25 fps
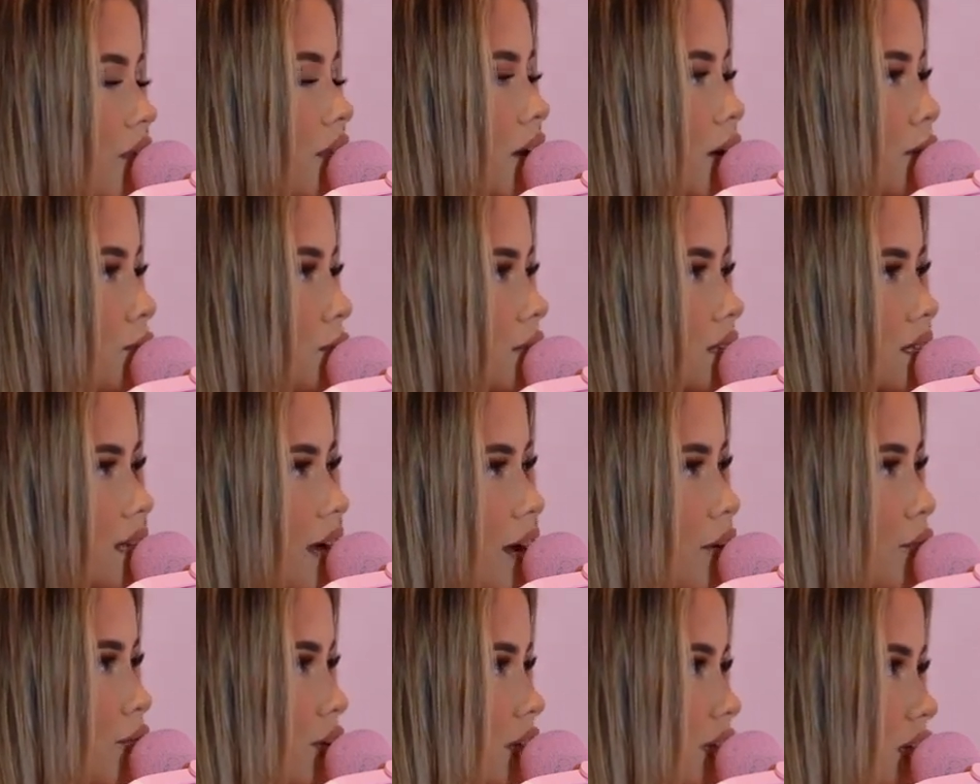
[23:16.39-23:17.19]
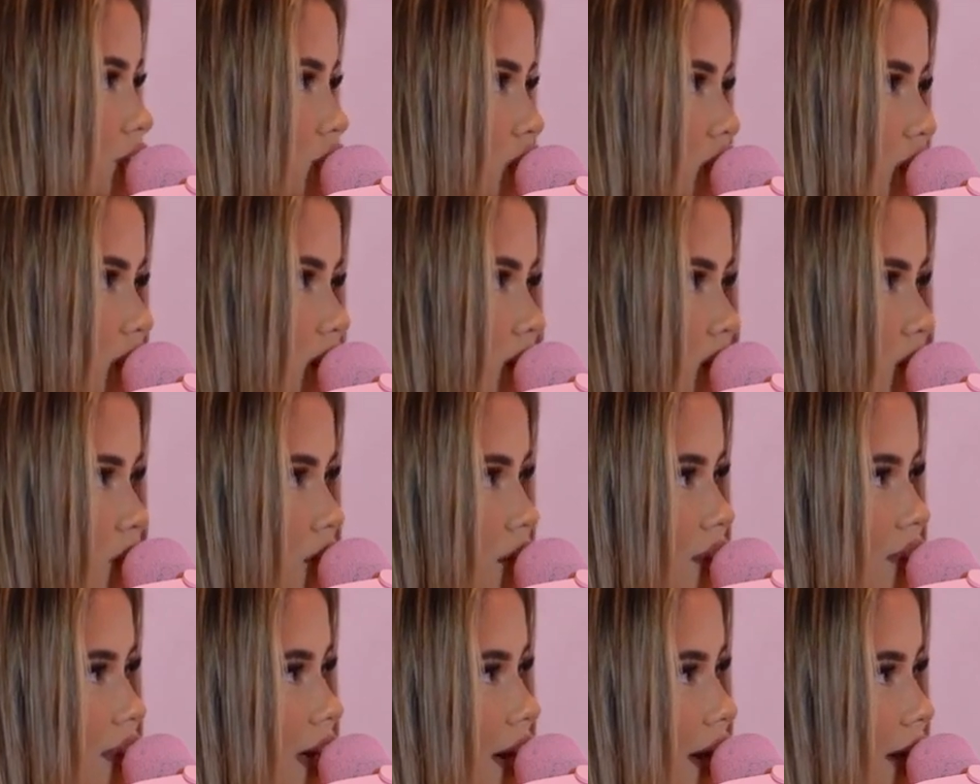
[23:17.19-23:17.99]
I think I'm just like really
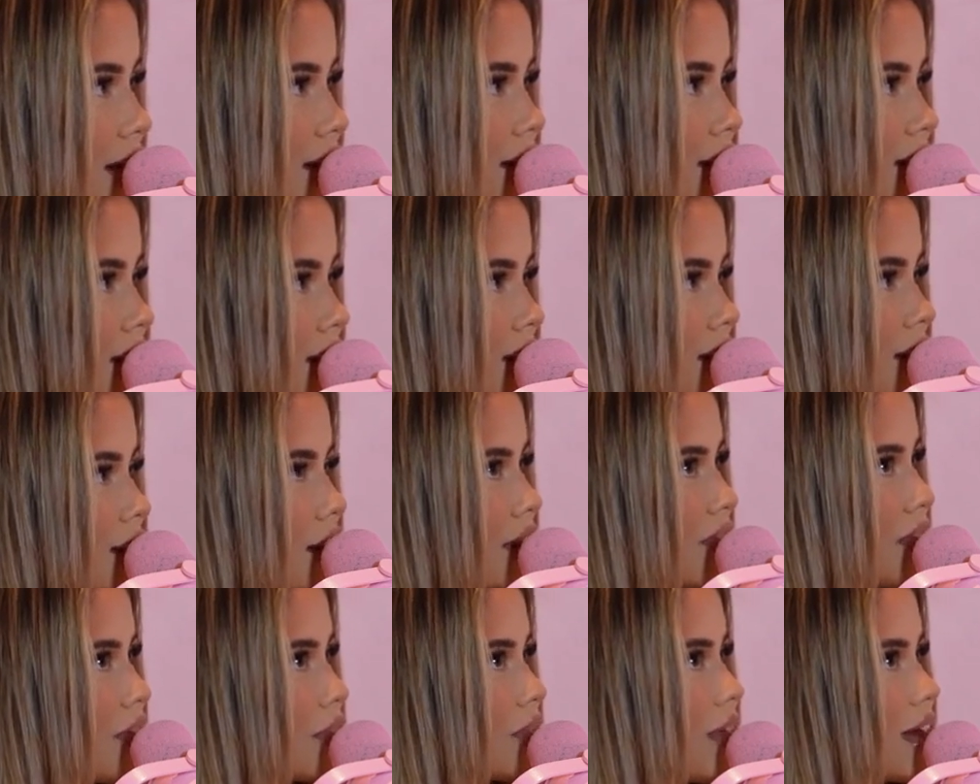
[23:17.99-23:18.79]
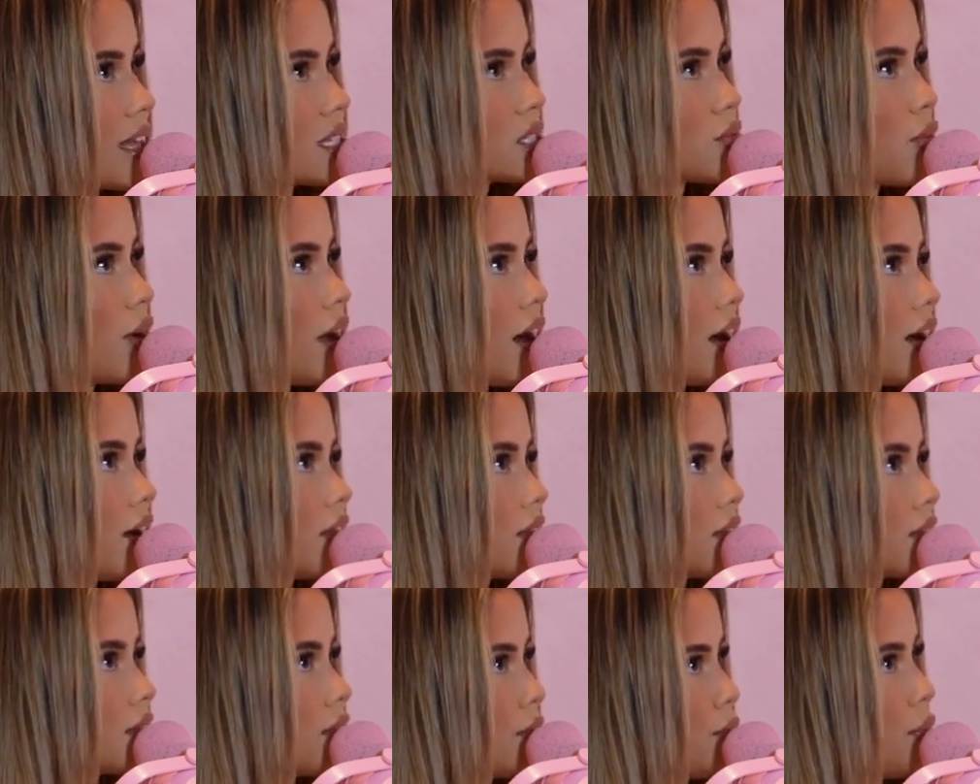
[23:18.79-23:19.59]
chill, and like I think that's
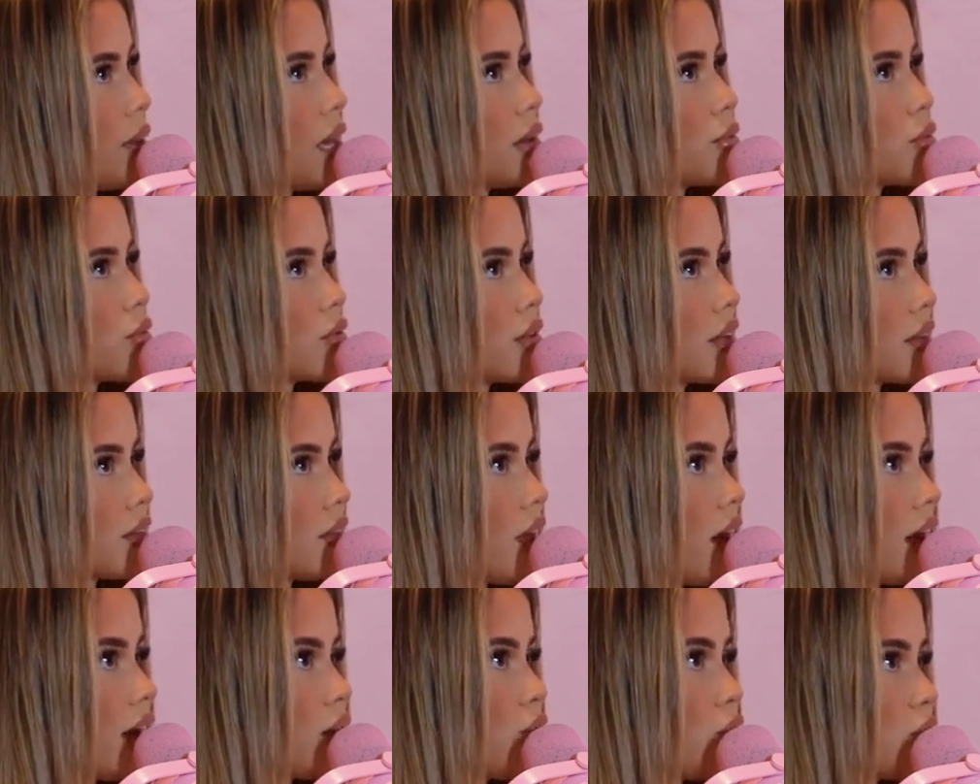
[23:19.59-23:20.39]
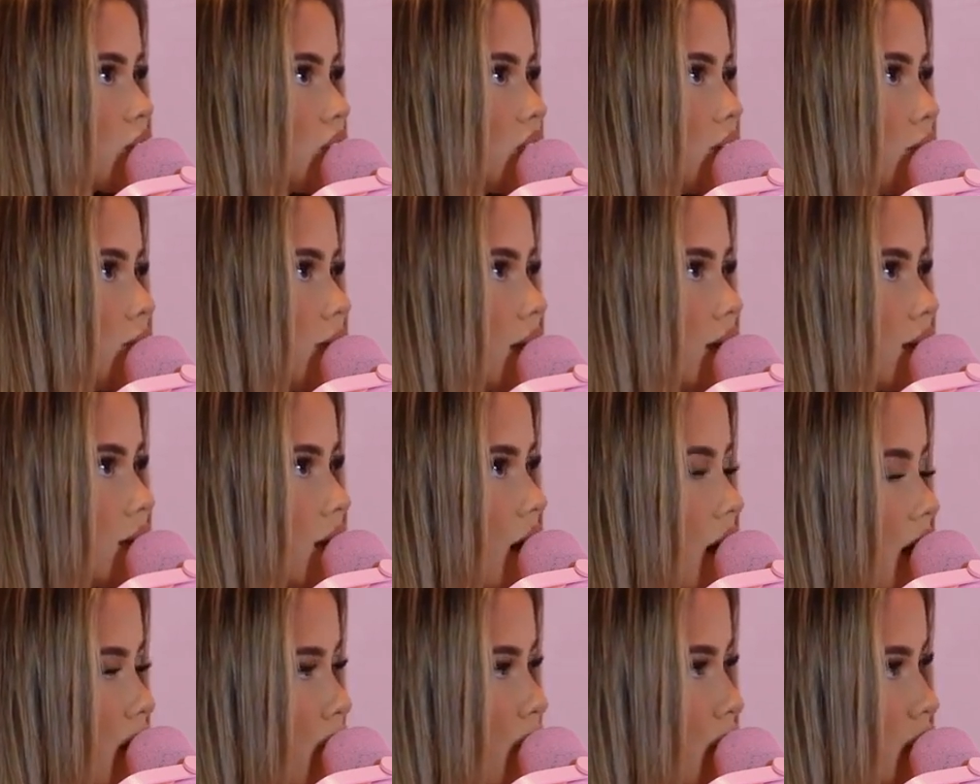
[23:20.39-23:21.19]
why the people that like watching me
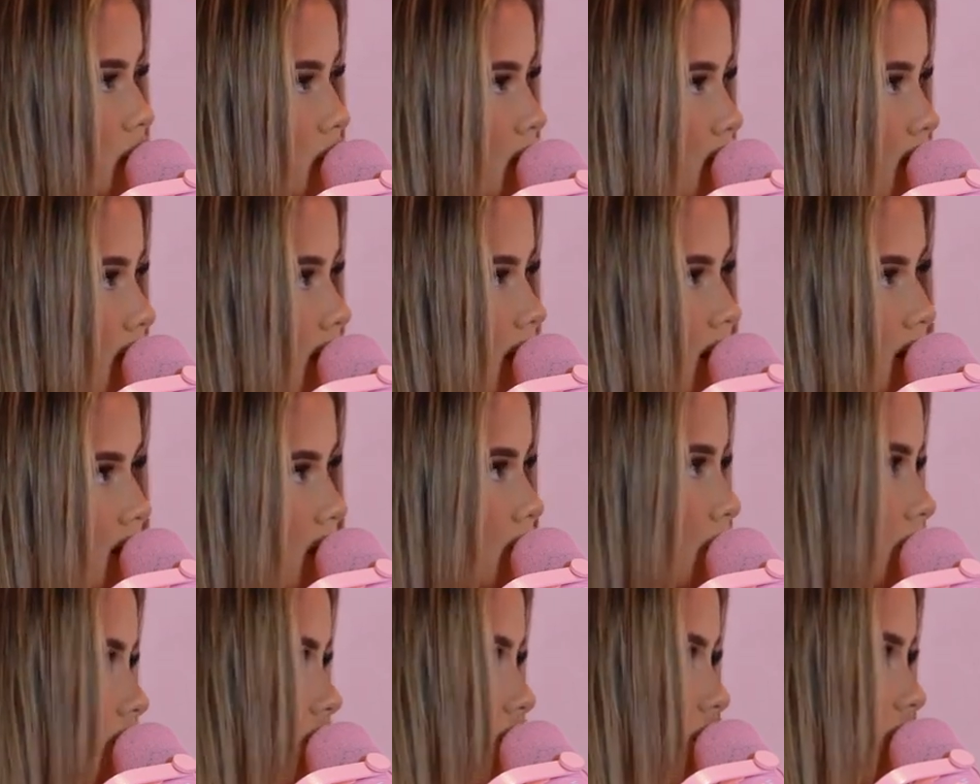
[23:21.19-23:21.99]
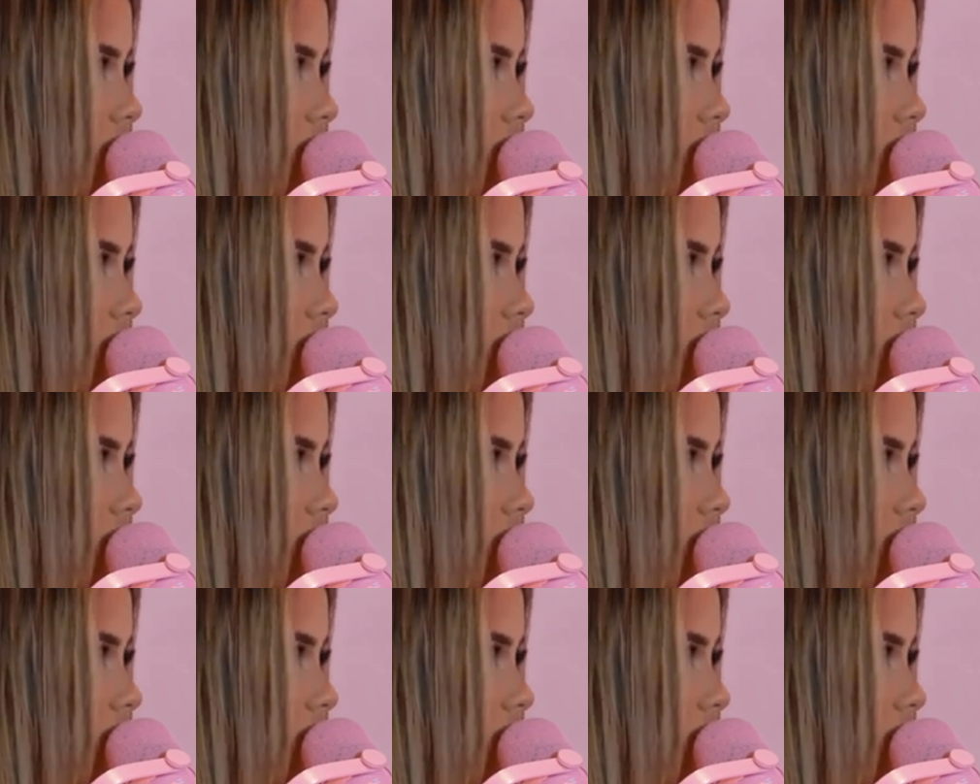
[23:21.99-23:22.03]
because I'm just